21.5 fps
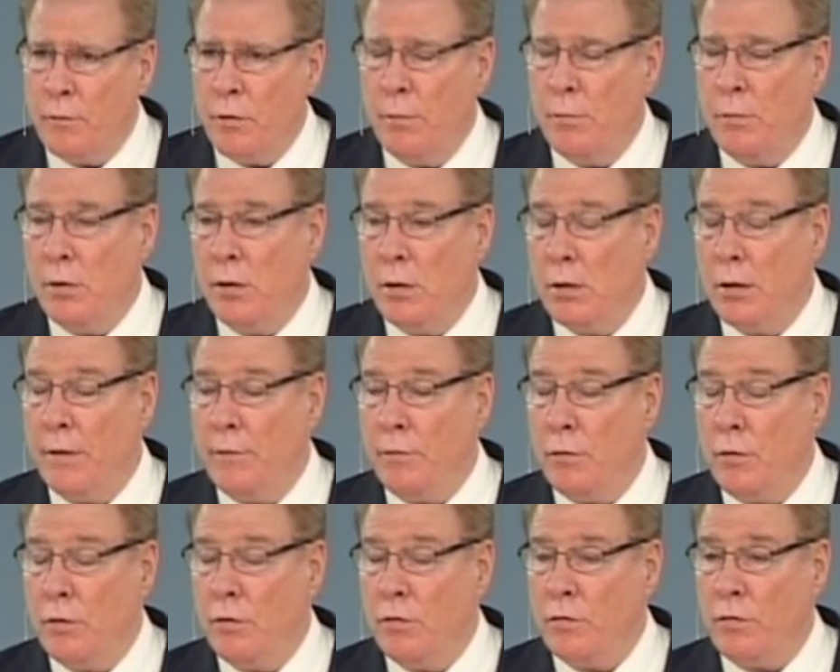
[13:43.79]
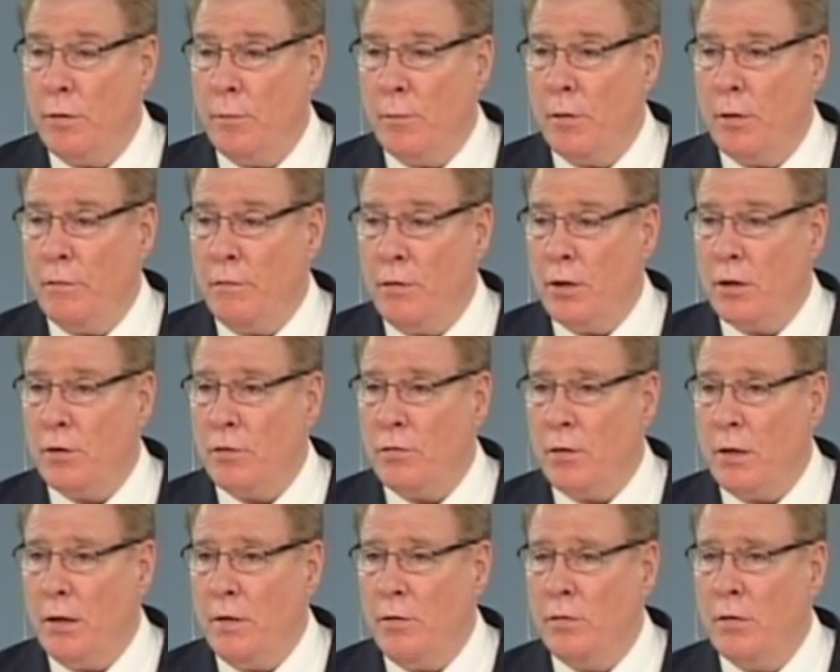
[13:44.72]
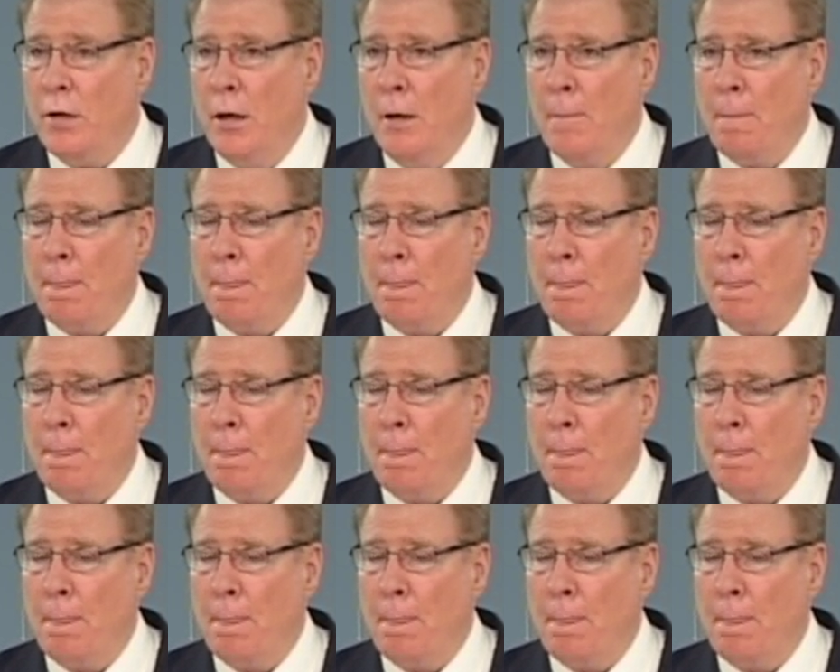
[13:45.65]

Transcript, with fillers: from deliverance from the Philistines.